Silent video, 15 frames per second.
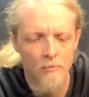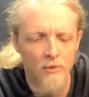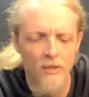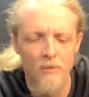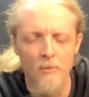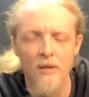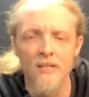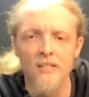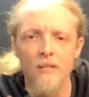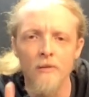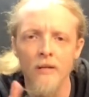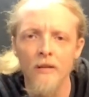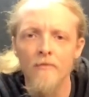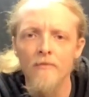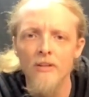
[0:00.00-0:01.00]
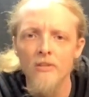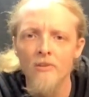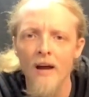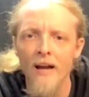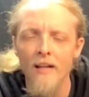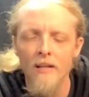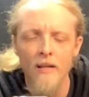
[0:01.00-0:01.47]
the pistol in, fits
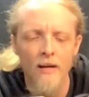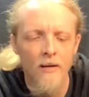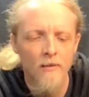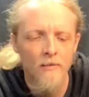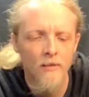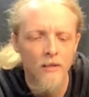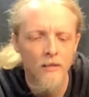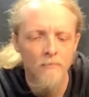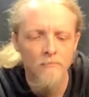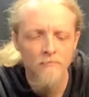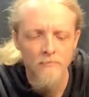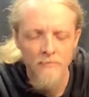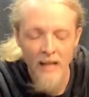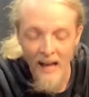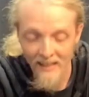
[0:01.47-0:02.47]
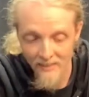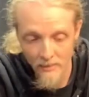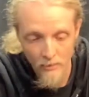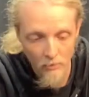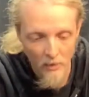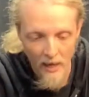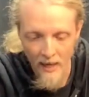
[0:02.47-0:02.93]
right in there. Nice
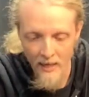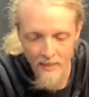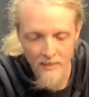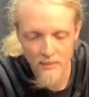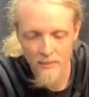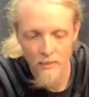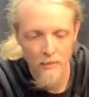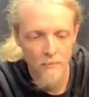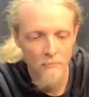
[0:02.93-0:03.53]
little case.